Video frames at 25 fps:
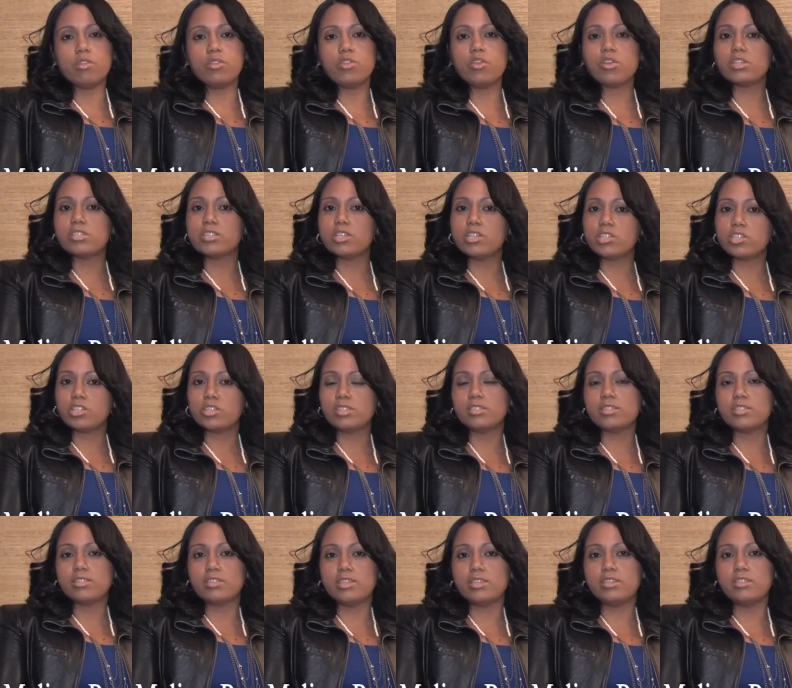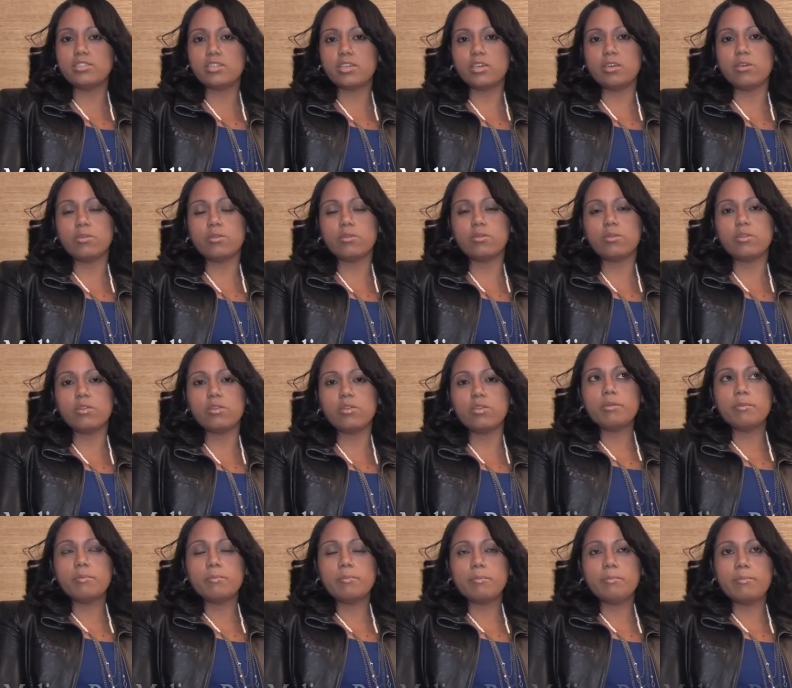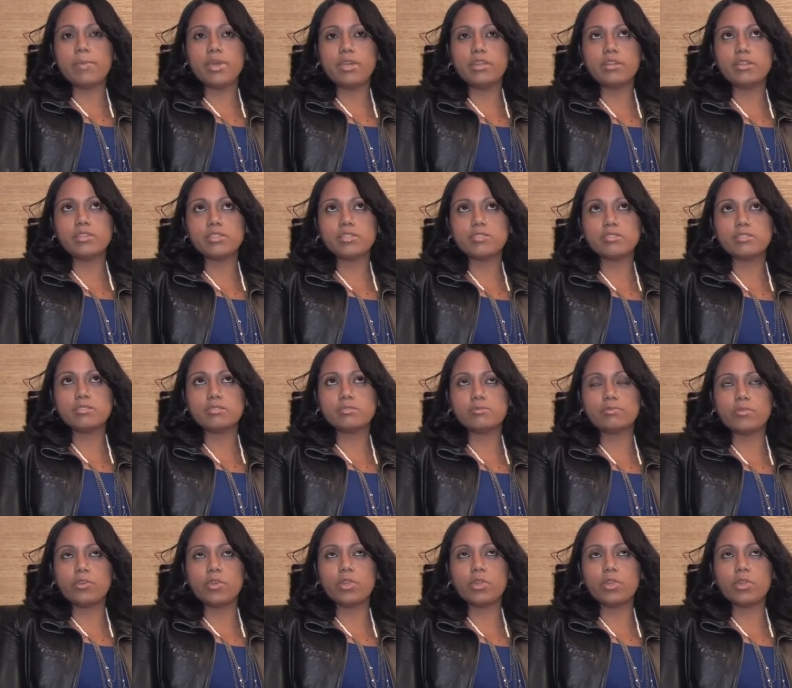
Their attention to detail made us